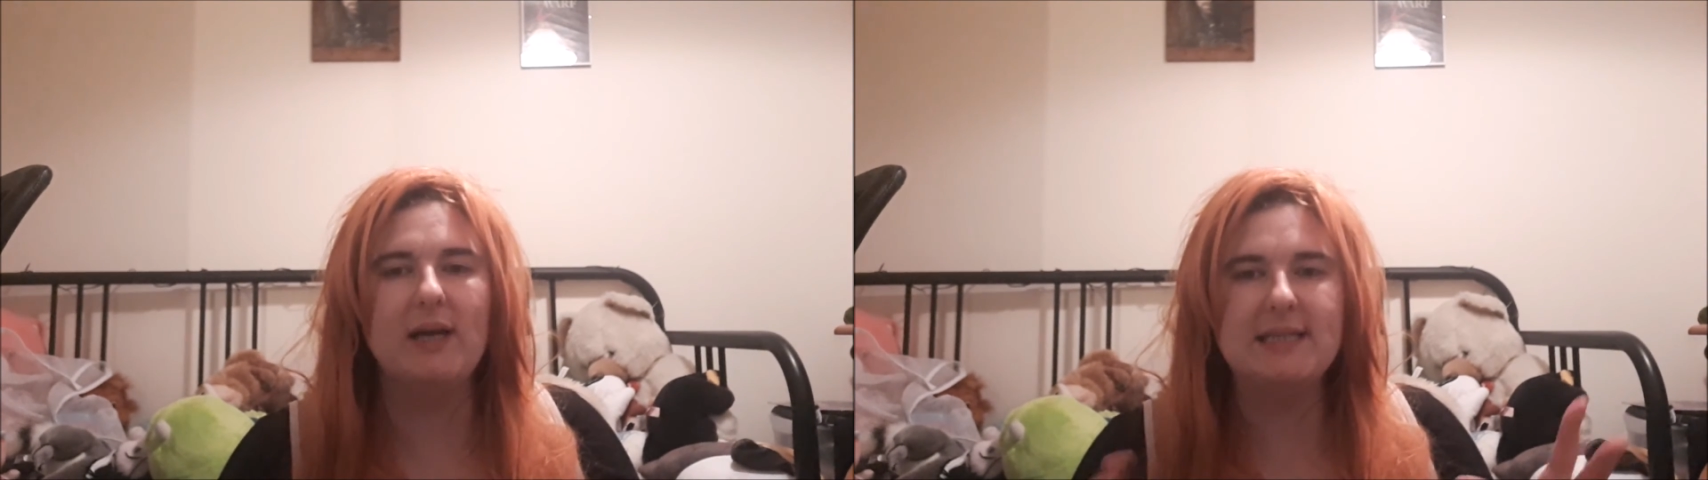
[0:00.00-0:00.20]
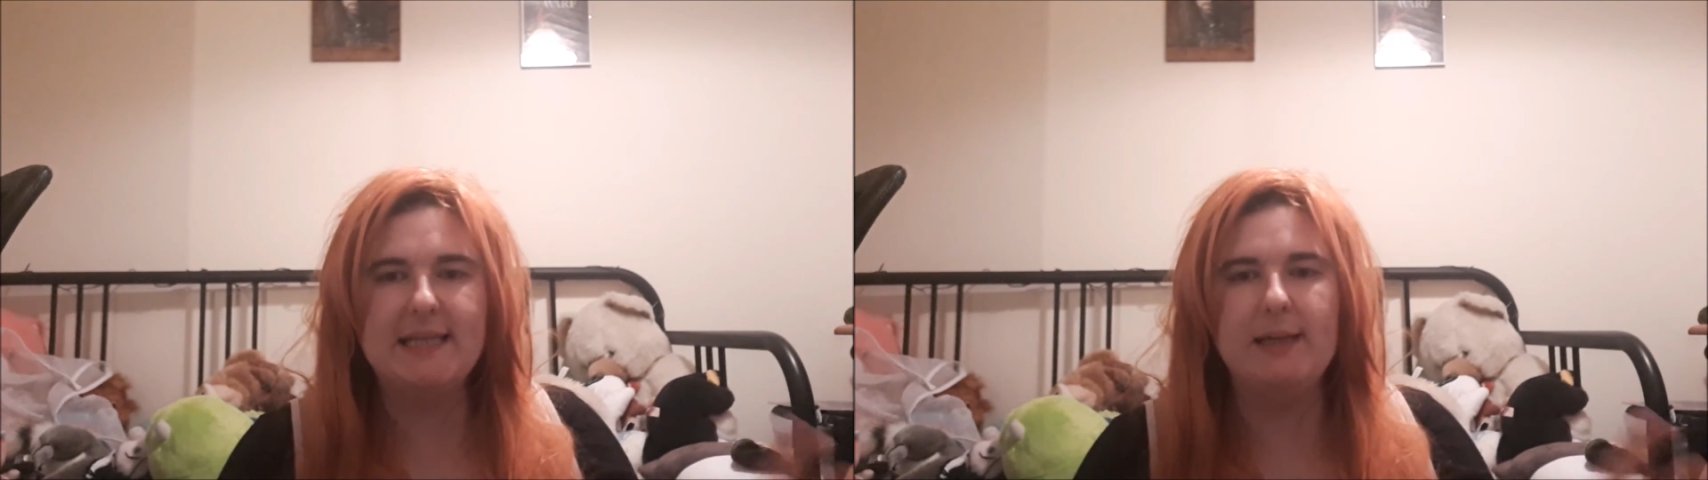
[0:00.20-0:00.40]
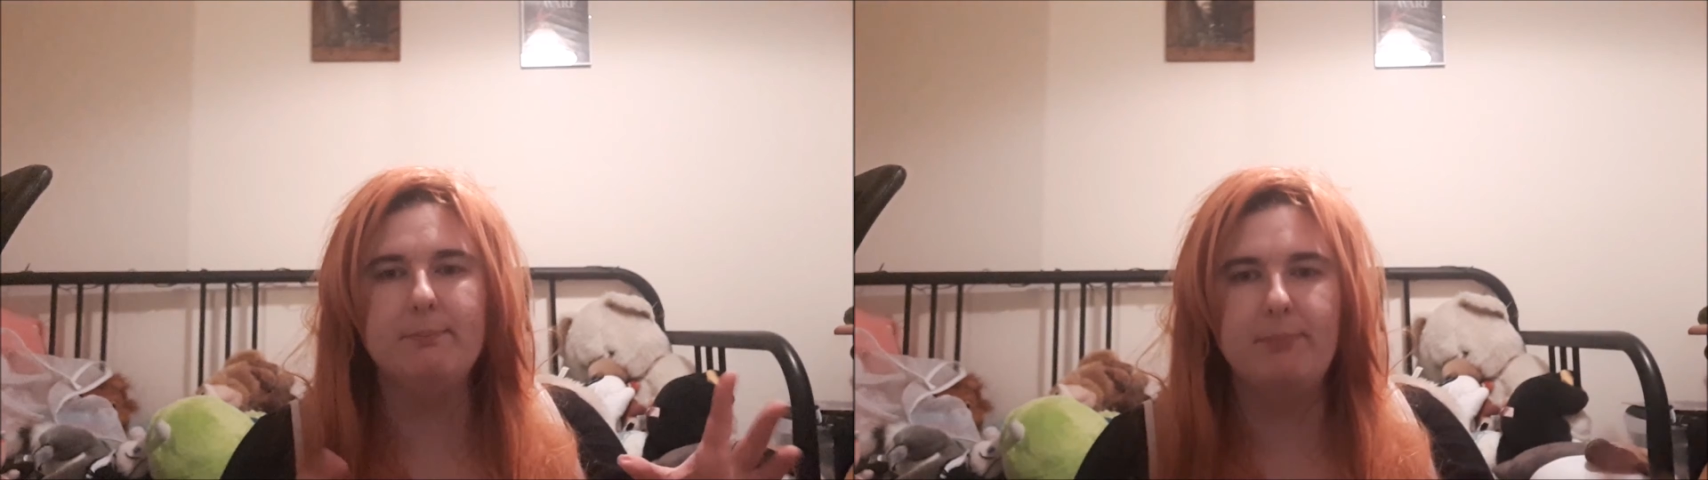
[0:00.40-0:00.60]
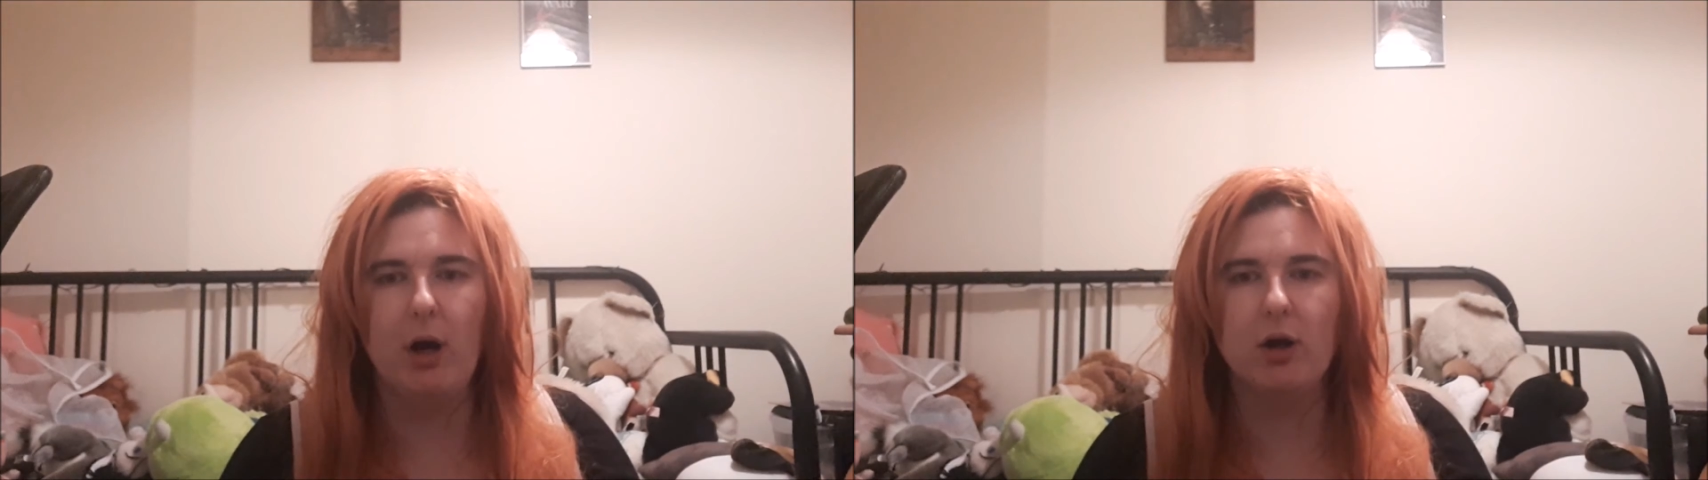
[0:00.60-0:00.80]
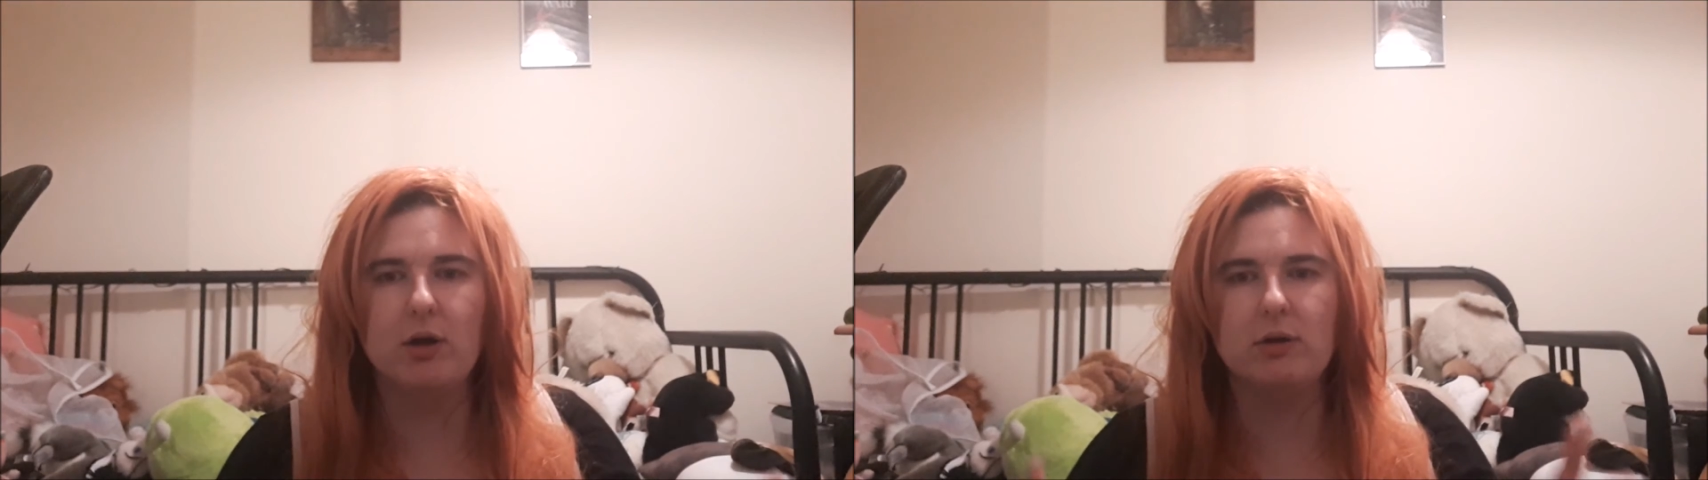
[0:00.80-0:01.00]

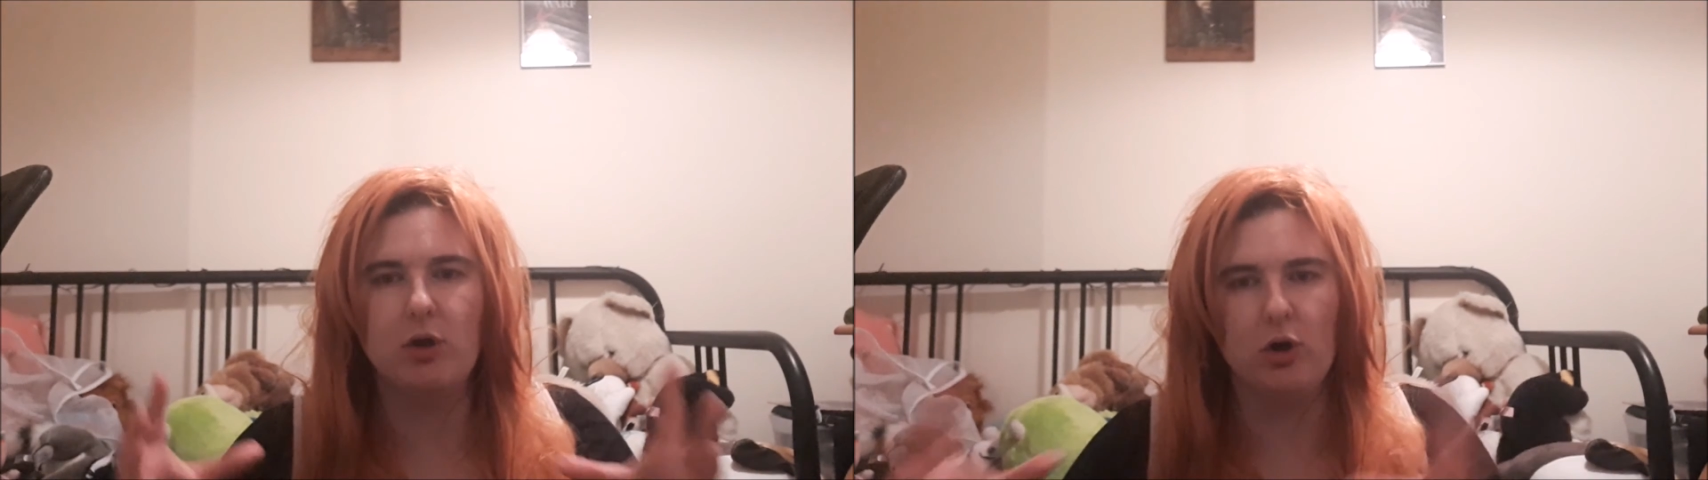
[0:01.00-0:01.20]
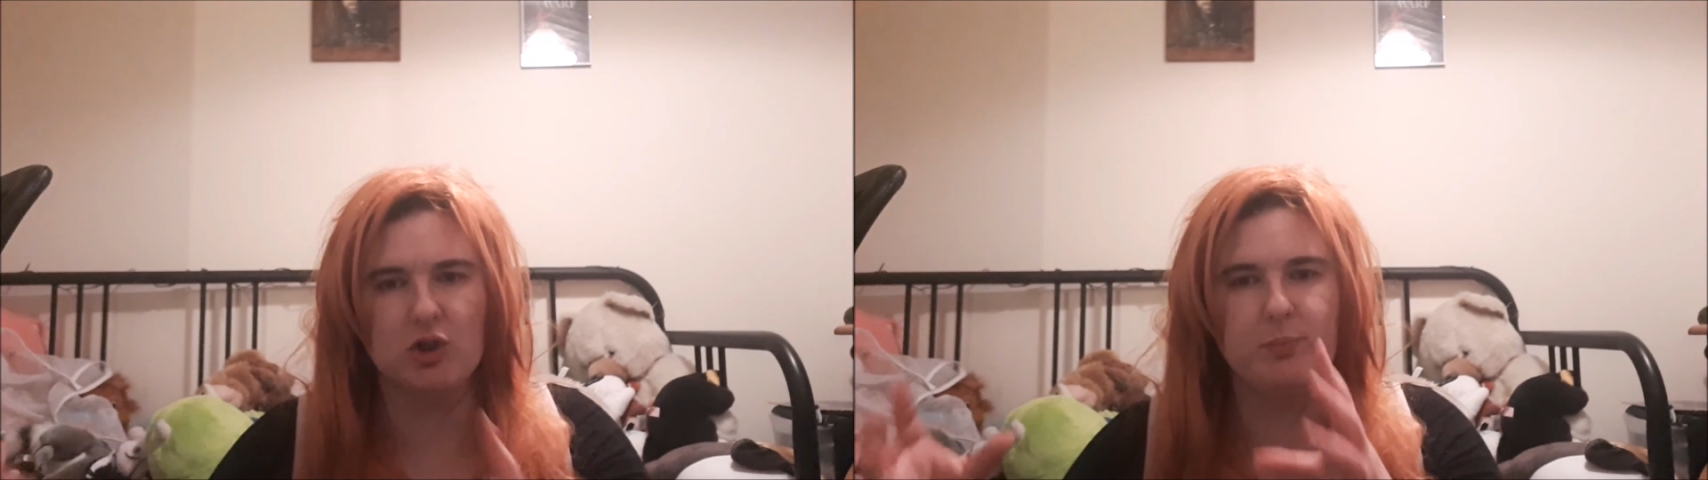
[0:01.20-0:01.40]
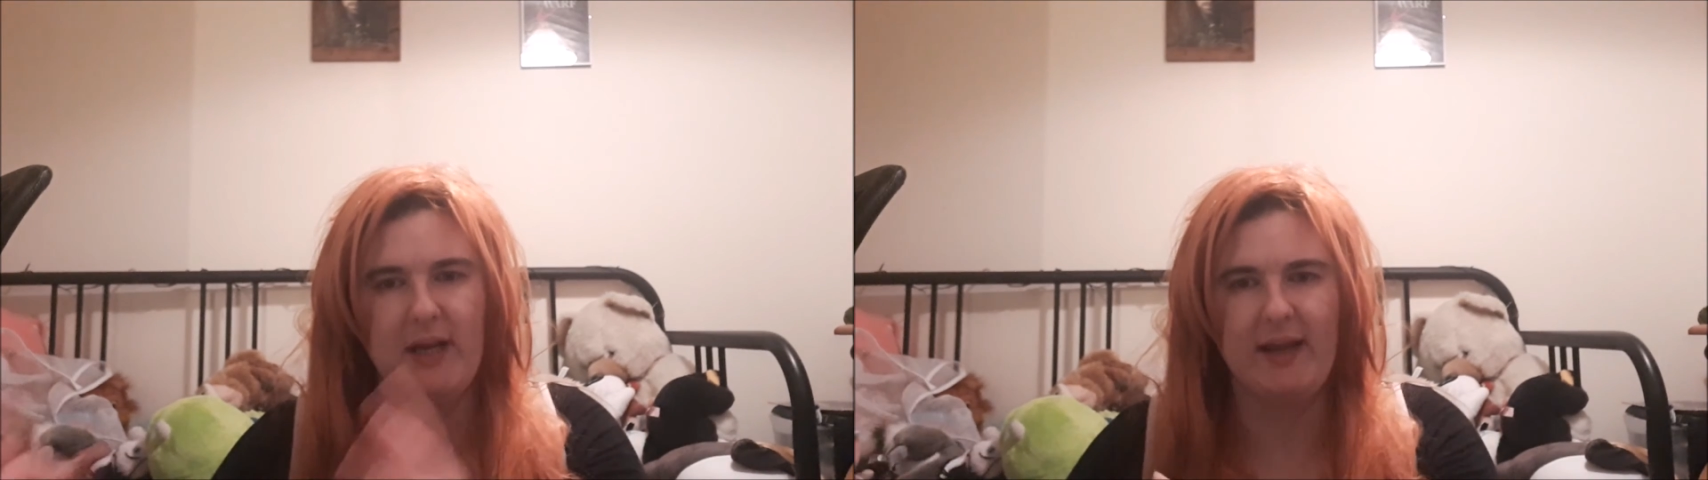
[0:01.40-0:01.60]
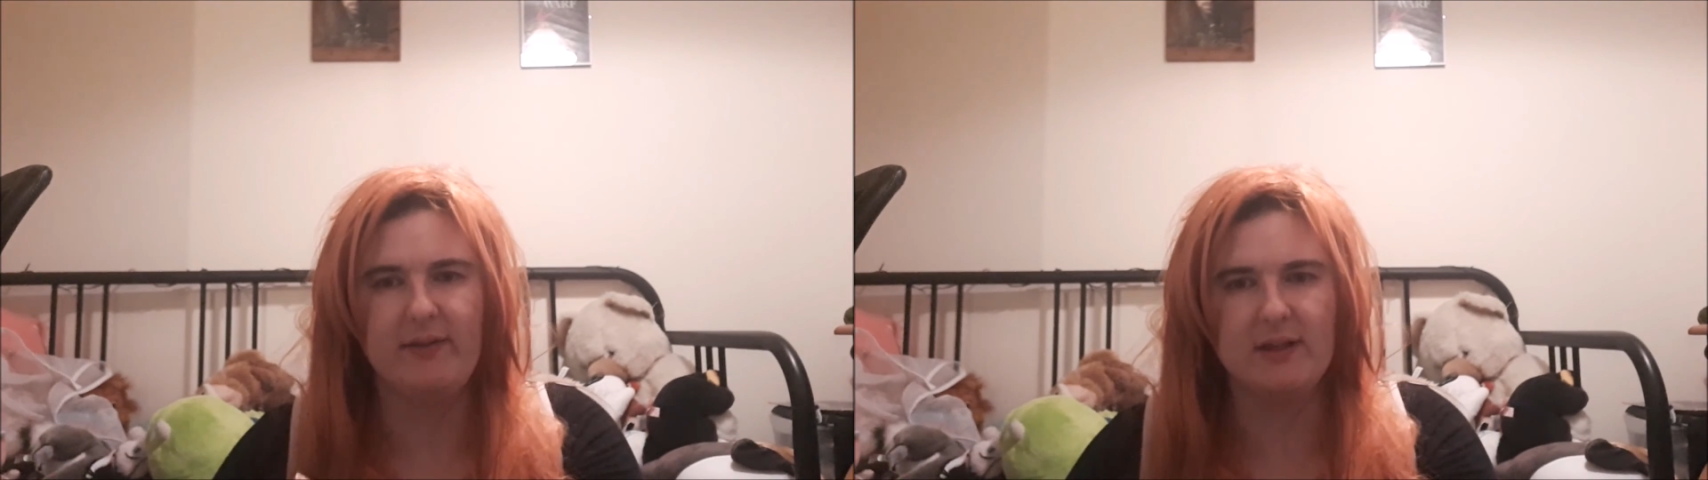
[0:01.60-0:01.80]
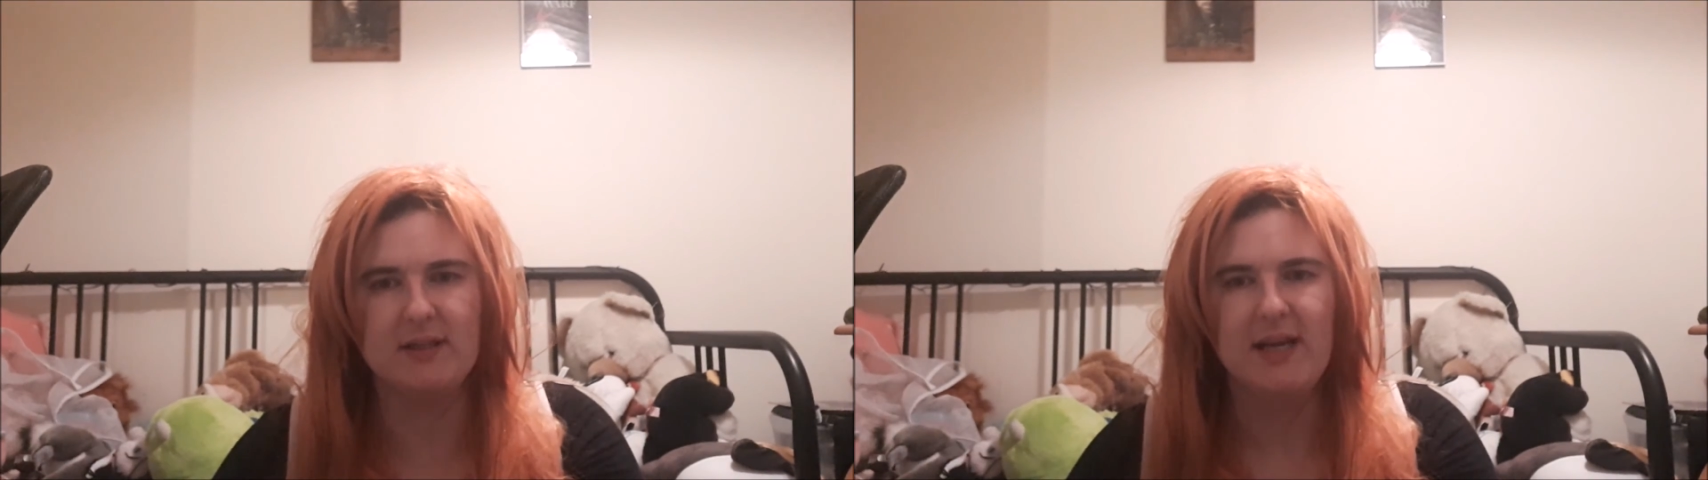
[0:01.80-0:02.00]
steampunk cosplay
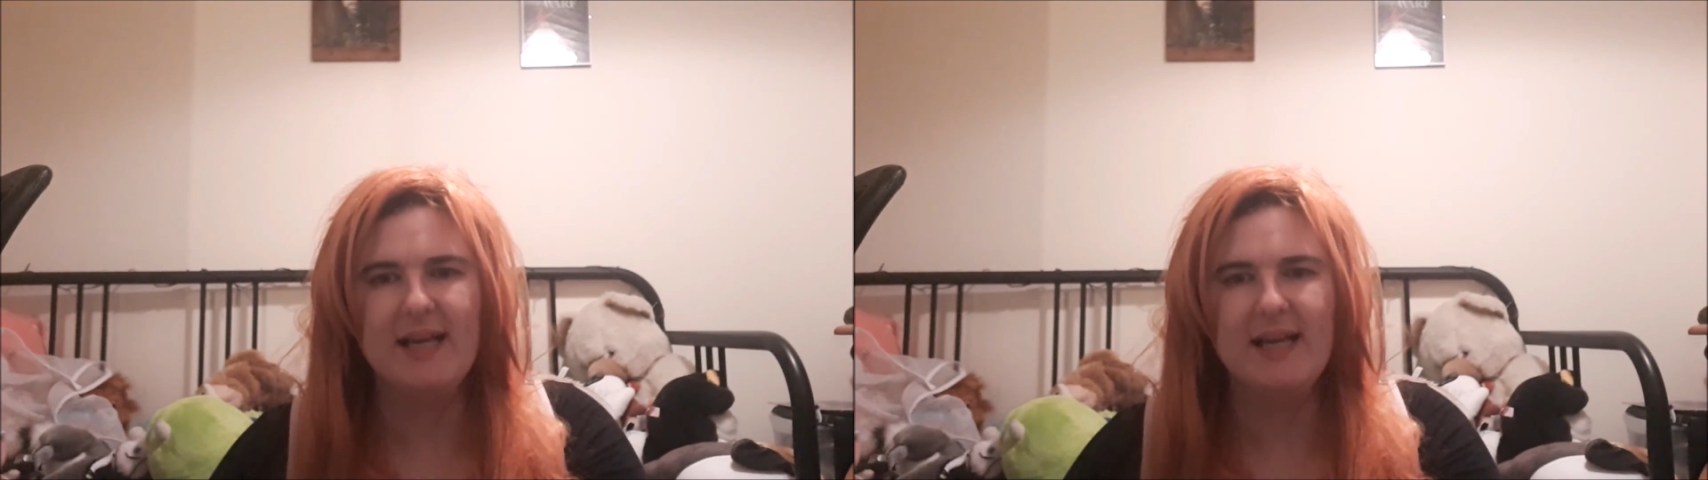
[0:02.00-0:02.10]
that's,